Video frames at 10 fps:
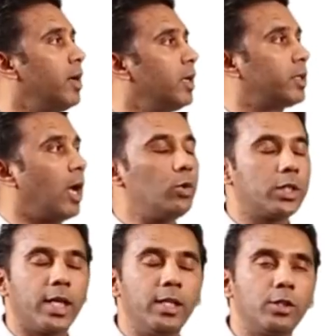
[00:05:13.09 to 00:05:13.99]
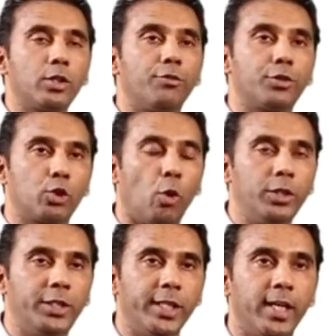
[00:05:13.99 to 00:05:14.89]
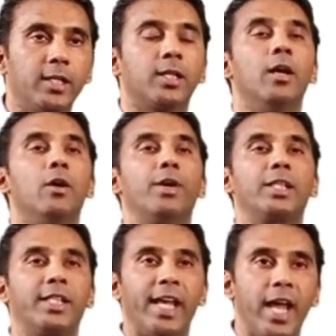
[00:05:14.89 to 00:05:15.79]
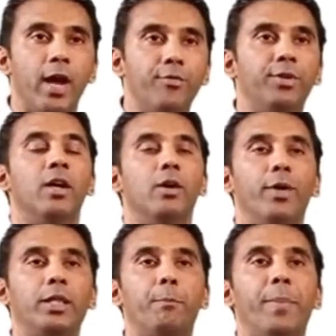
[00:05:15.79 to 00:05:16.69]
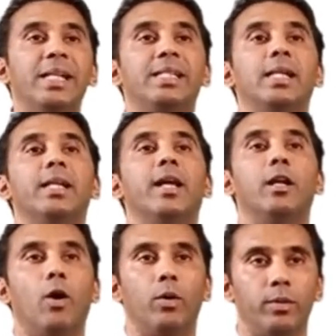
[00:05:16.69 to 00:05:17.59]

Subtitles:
Thousands of soldiers were saved with penicillin alone.